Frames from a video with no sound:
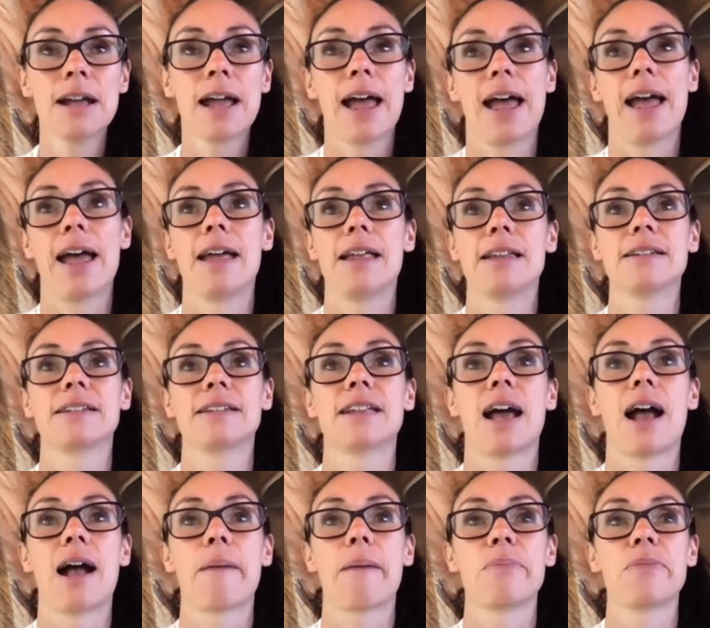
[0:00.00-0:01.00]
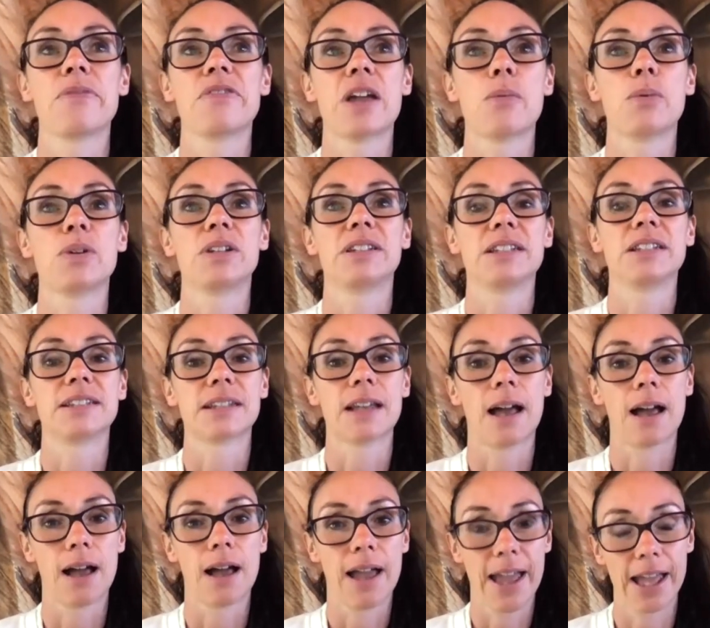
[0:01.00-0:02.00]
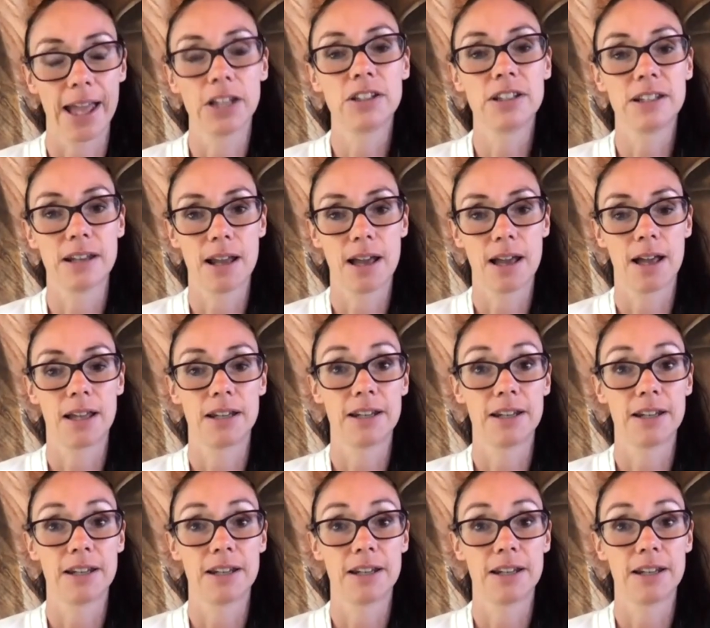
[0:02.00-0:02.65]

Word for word: And um, there was this uh, head uh,